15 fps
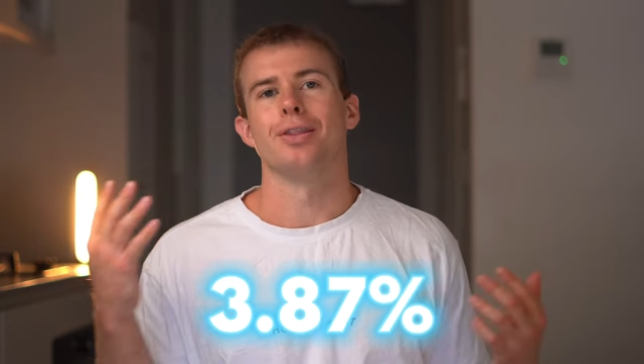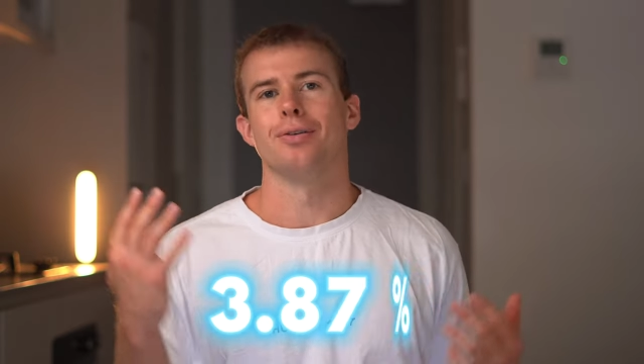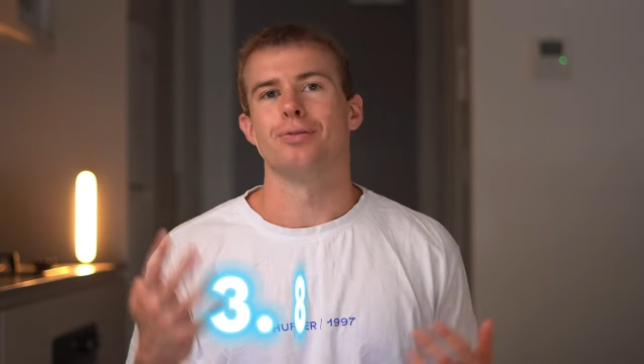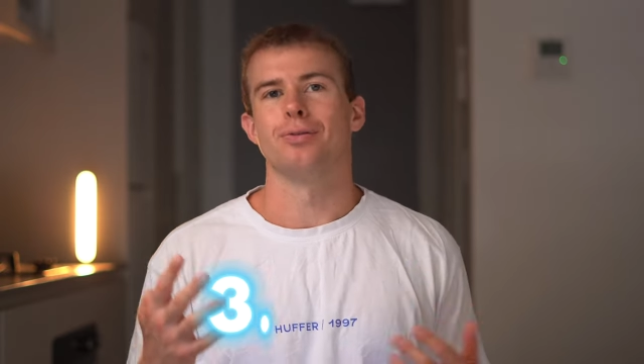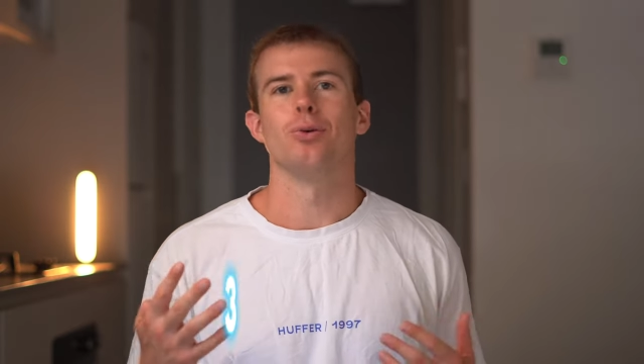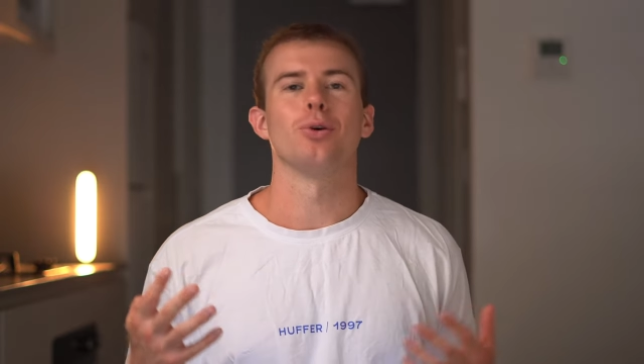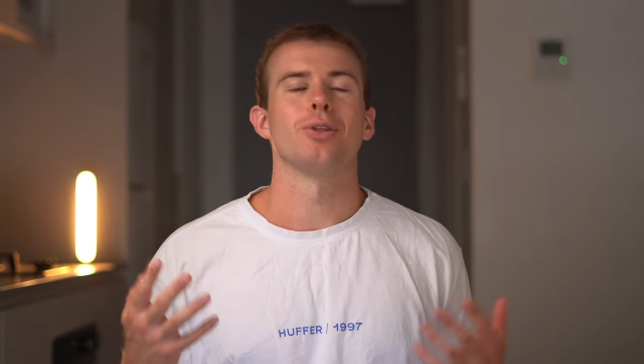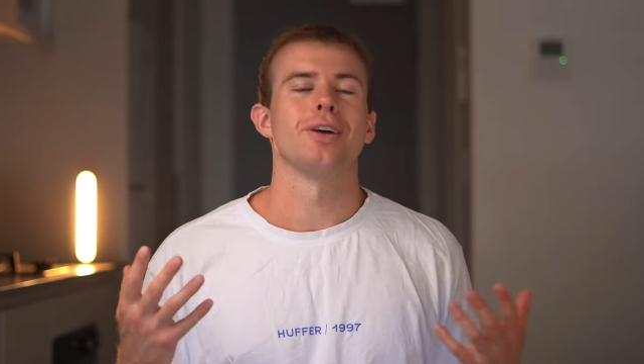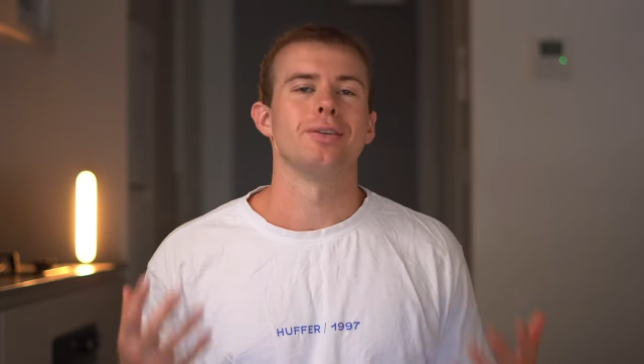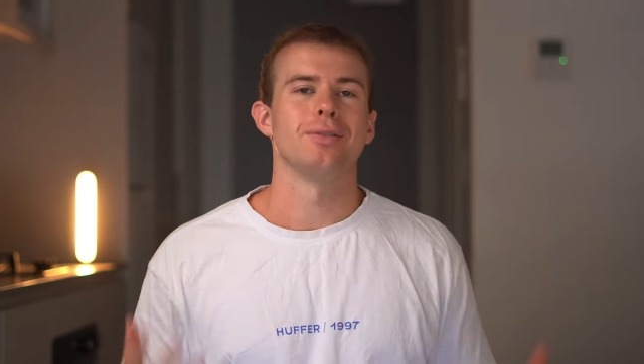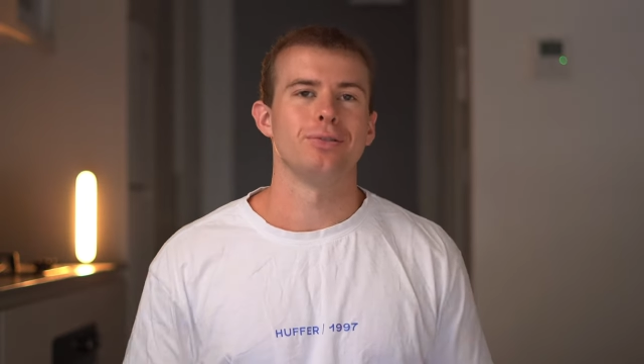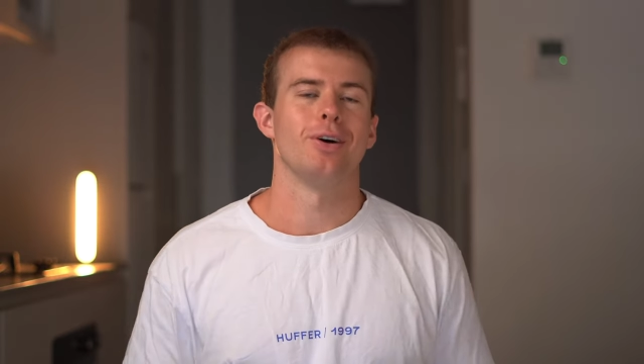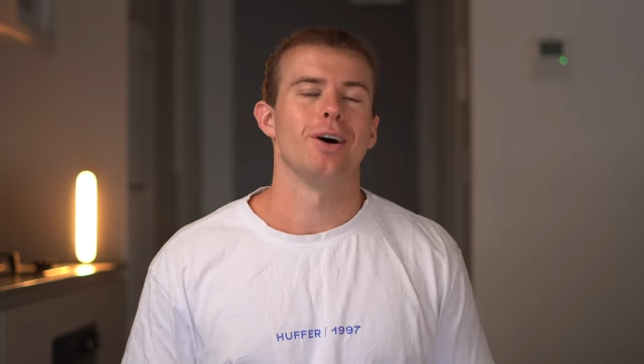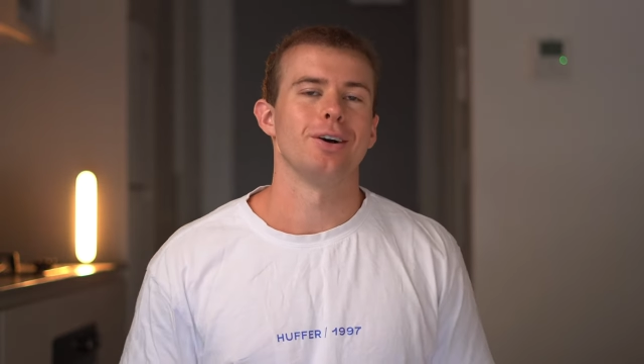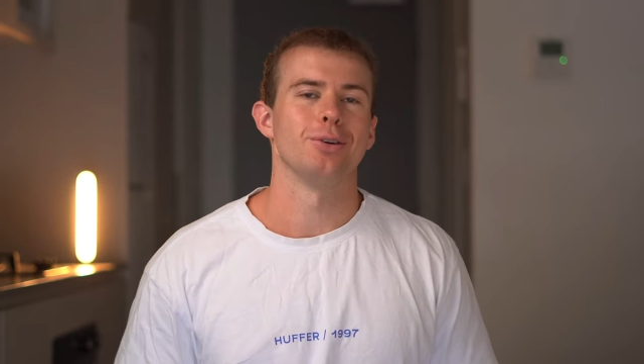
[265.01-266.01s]
The fourth and
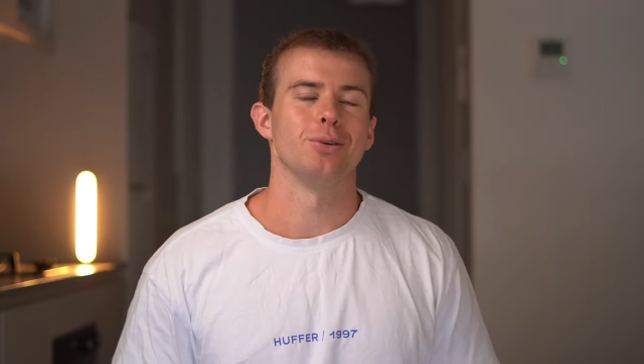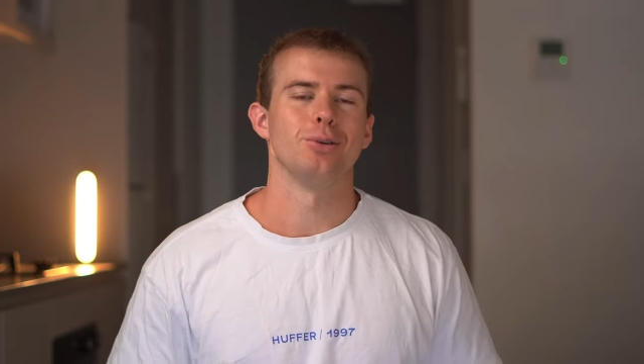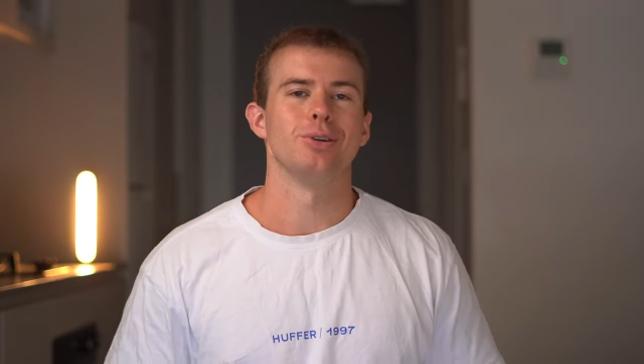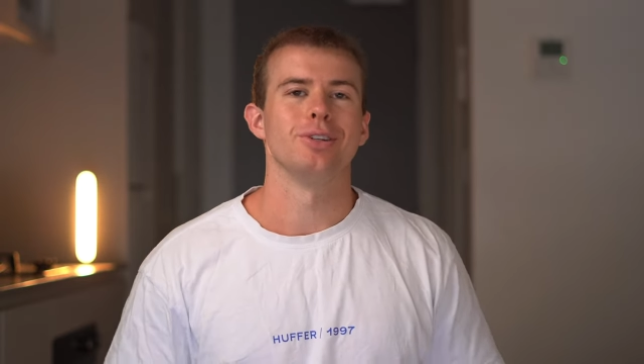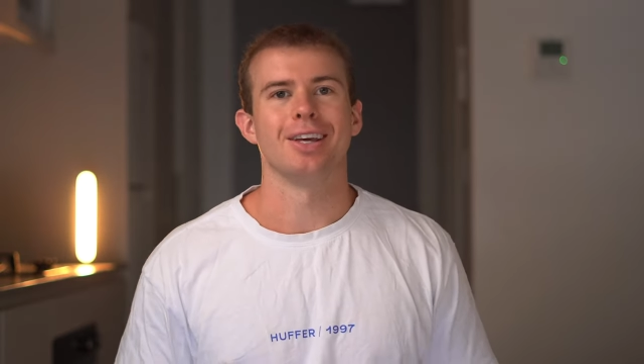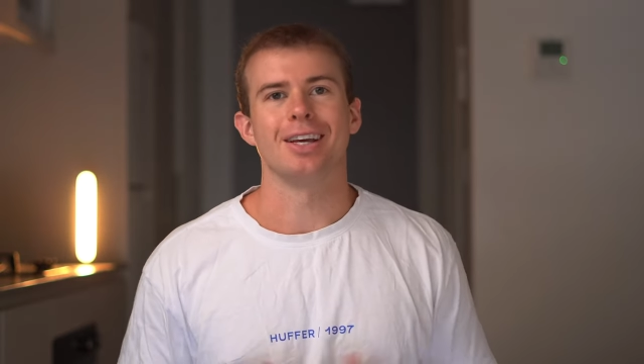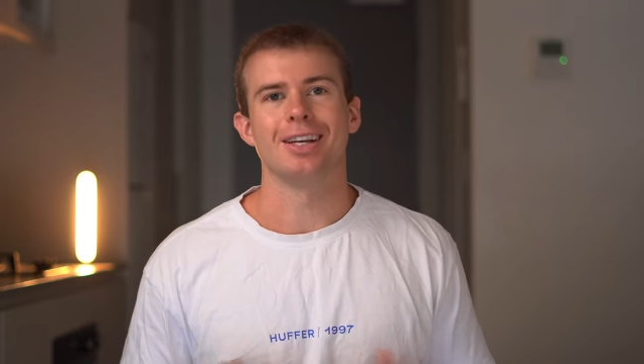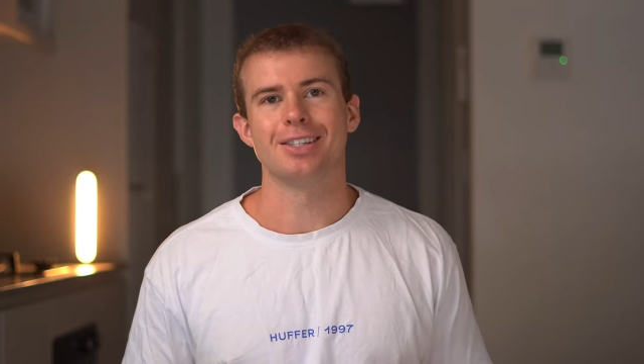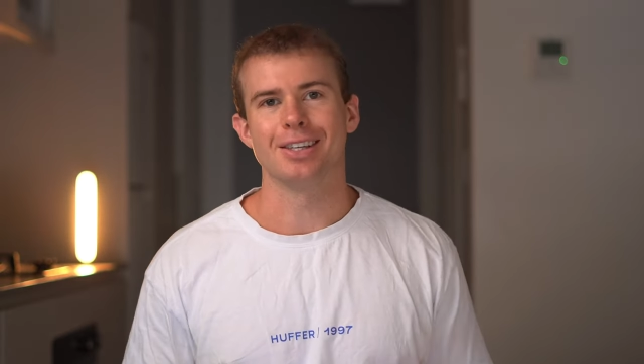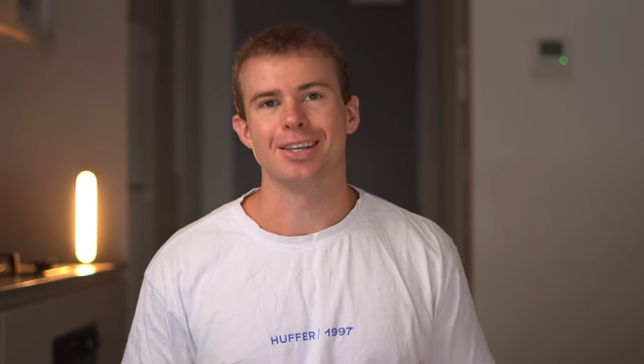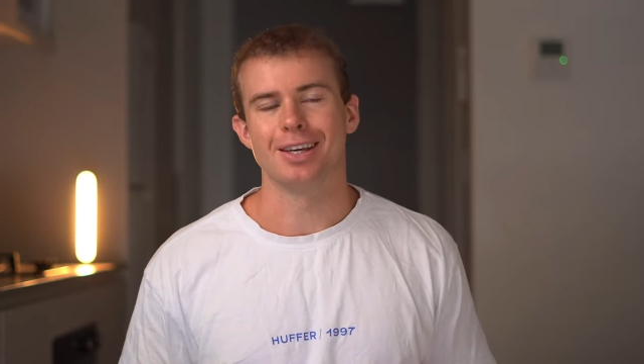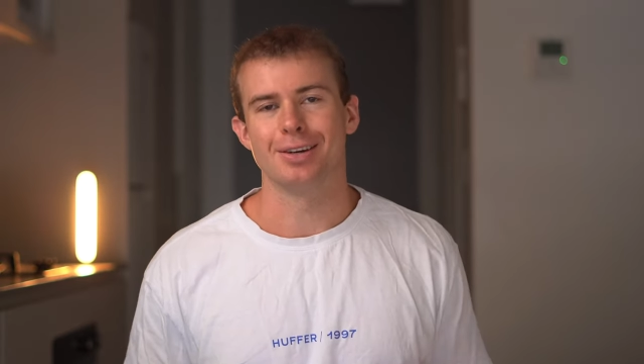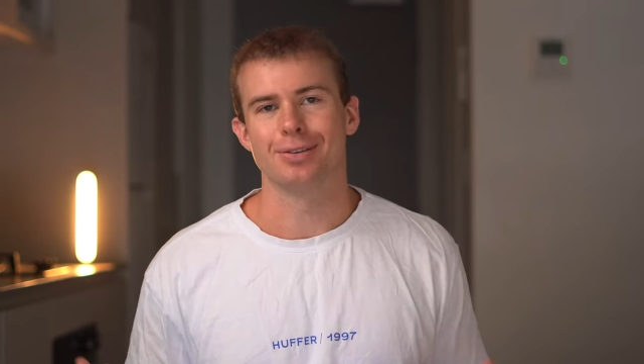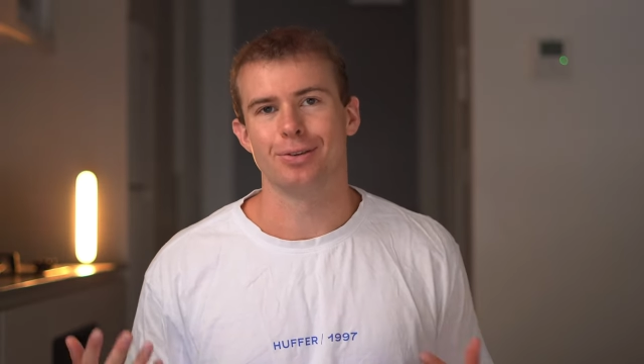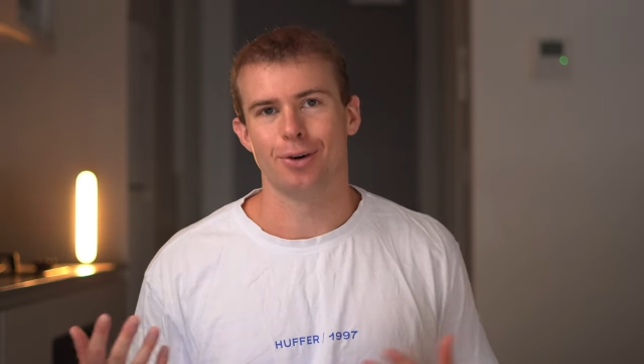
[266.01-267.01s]
final
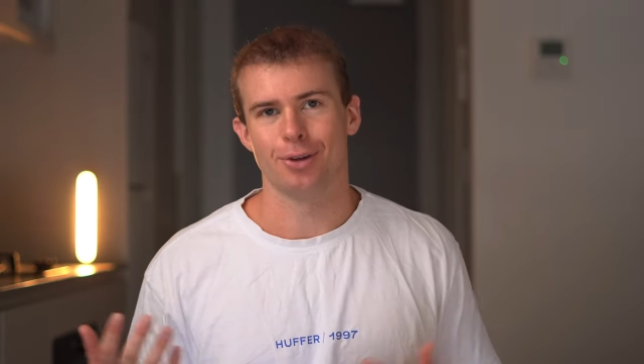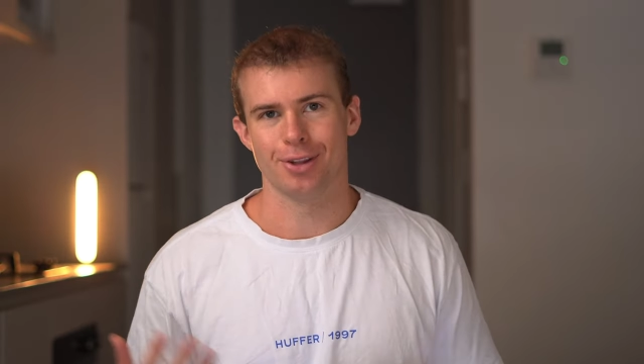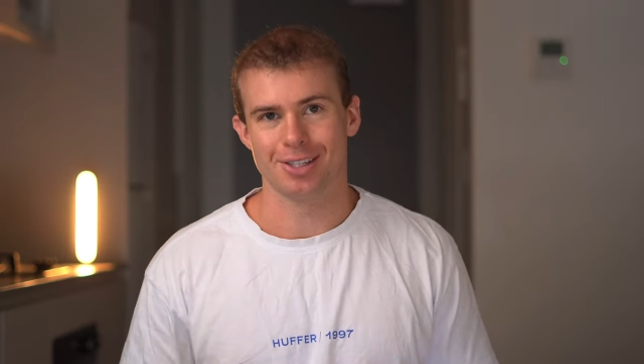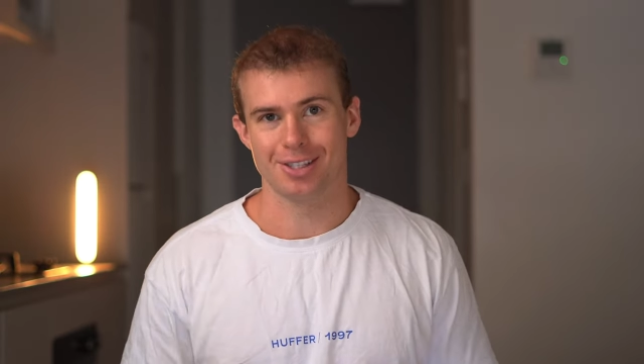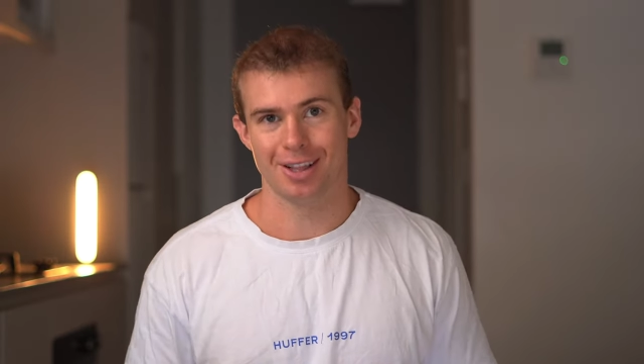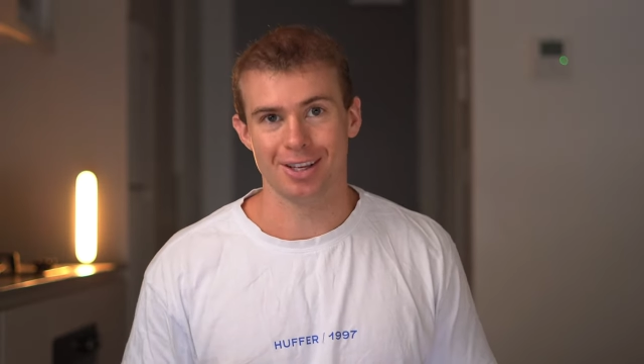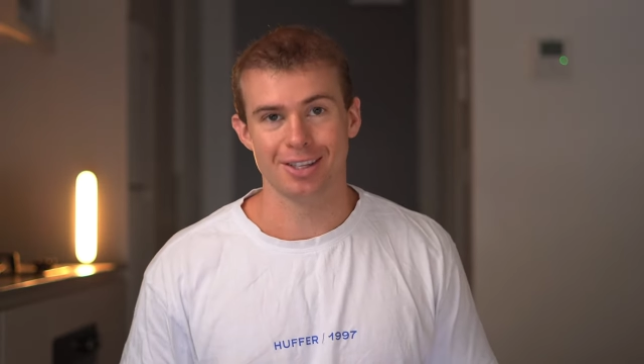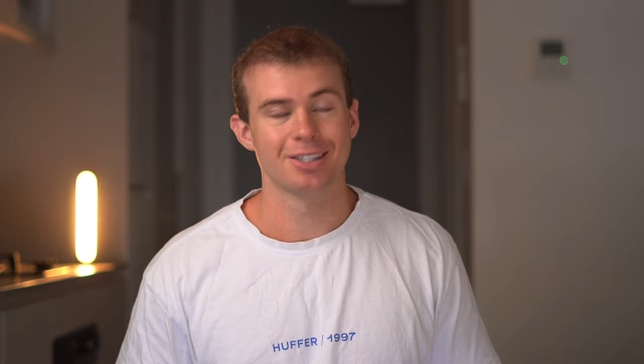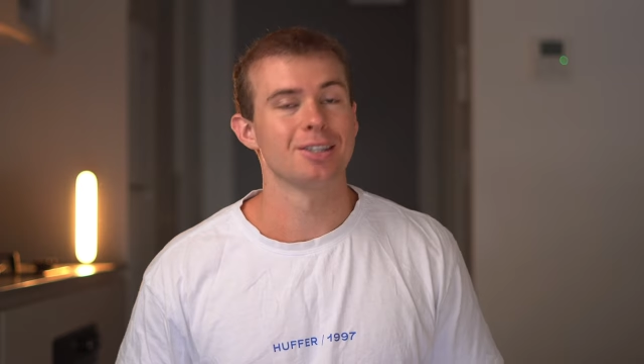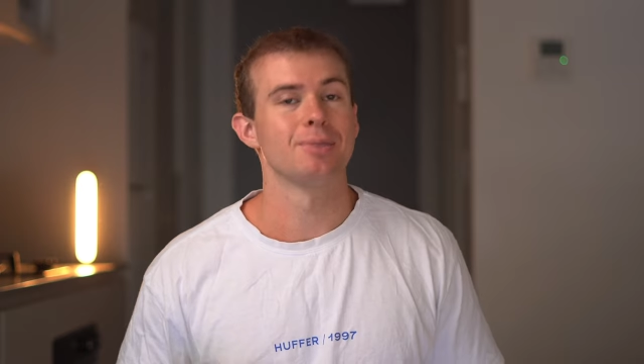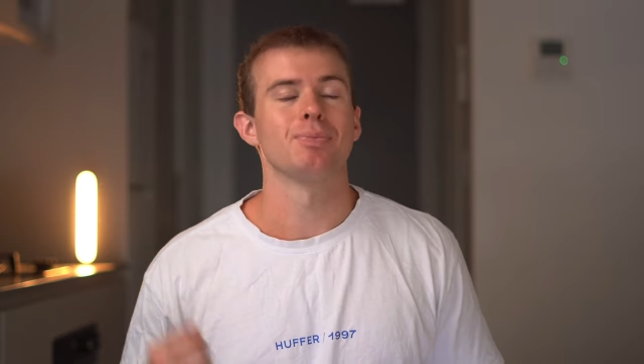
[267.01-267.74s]
ETF on this list